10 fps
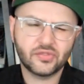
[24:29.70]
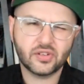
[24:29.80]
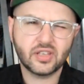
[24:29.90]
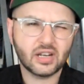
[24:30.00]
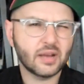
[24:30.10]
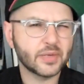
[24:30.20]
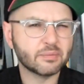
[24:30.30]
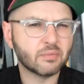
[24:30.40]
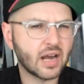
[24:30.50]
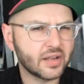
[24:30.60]
forget how many
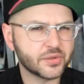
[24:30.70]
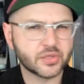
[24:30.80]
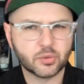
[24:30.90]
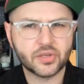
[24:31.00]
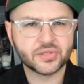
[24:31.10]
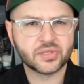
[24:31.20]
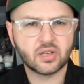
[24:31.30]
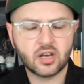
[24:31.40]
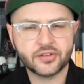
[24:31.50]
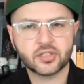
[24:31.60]
miles it was
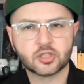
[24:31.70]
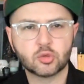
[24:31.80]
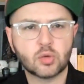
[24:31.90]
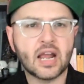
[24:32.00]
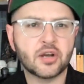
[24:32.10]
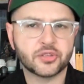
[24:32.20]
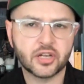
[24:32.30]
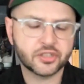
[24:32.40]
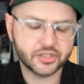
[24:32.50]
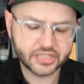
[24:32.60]
underground,
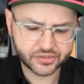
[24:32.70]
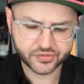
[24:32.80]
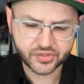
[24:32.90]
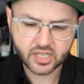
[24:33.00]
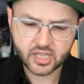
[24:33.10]
underneath